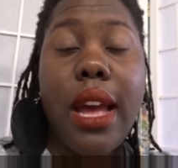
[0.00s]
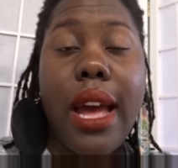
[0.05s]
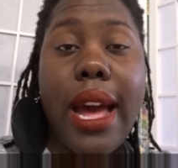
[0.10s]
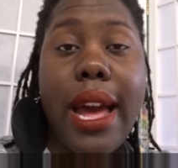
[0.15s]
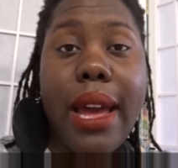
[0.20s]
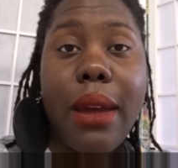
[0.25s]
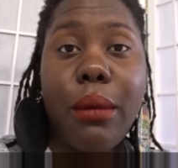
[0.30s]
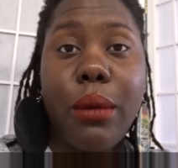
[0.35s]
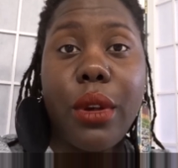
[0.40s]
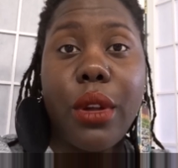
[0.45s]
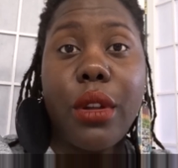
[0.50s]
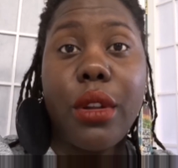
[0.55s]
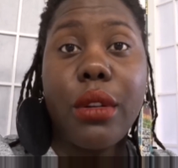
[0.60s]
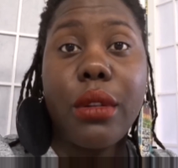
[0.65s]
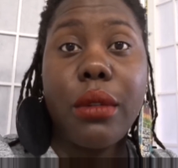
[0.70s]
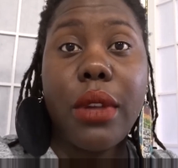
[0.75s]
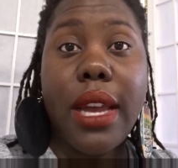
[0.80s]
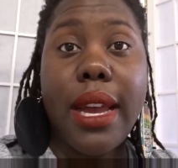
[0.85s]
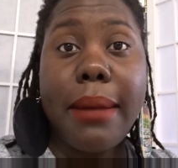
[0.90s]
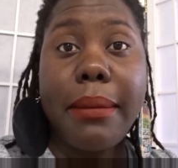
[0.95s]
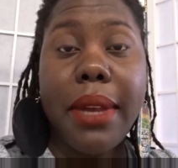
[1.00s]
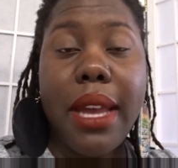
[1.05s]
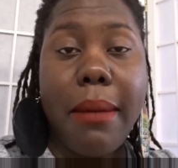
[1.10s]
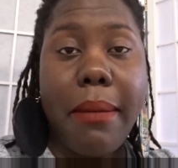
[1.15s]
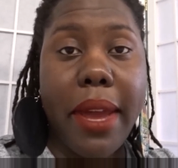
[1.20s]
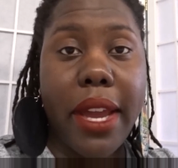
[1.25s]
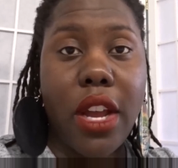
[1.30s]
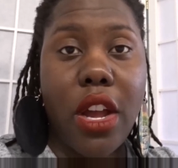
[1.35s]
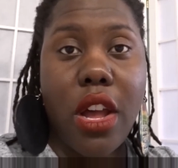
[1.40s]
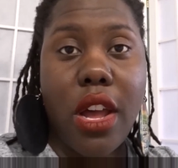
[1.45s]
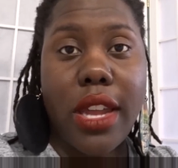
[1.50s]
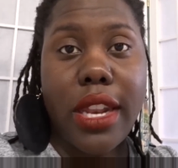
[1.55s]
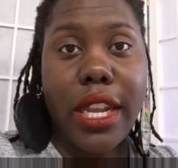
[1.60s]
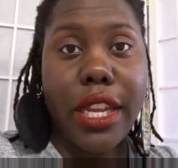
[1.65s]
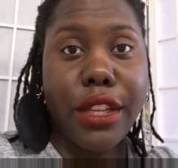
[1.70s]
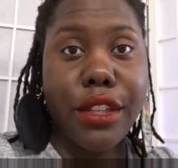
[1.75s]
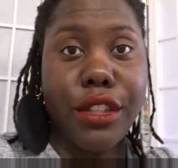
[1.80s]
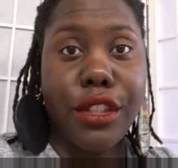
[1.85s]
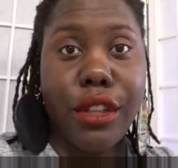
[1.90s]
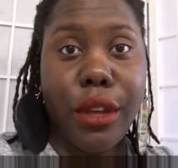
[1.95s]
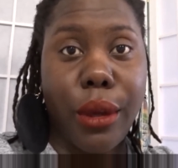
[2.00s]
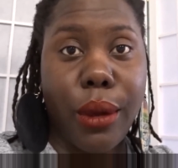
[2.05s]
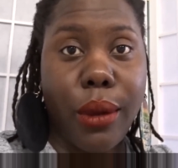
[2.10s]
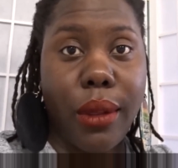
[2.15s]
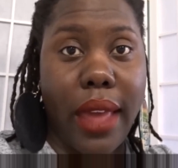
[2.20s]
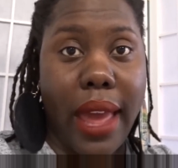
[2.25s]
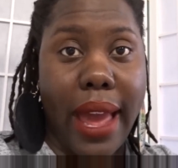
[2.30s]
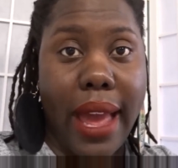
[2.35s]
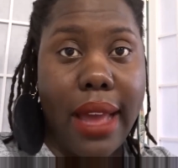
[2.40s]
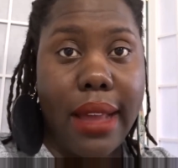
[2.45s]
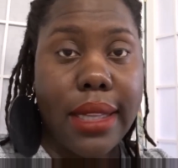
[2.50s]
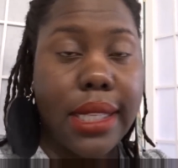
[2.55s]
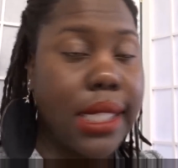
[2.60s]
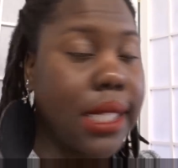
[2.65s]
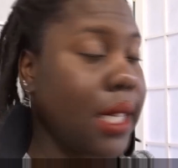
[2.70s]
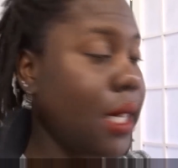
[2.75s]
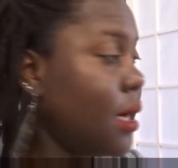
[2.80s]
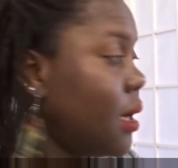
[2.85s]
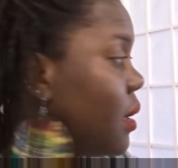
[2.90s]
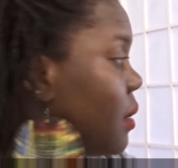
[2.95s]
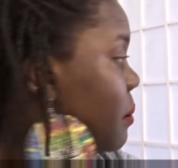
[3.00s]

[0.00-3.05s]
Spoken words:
I will come back on and show you that.